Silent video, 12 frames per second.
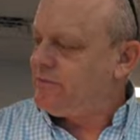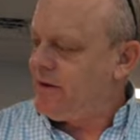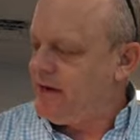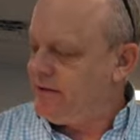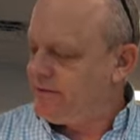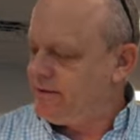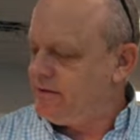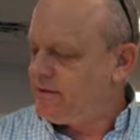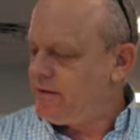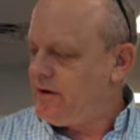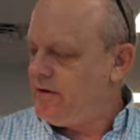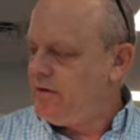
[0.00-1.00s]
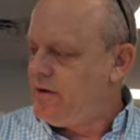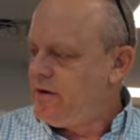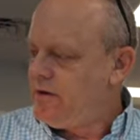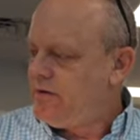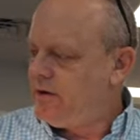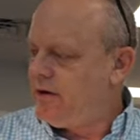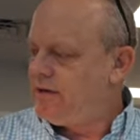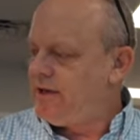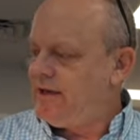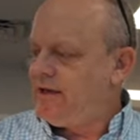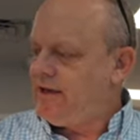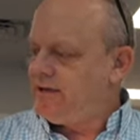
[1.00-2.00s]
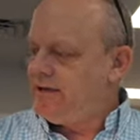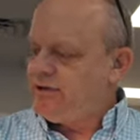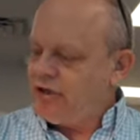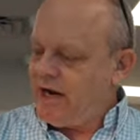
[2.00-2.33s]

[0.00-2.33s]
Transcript: of space, and so the good thing is it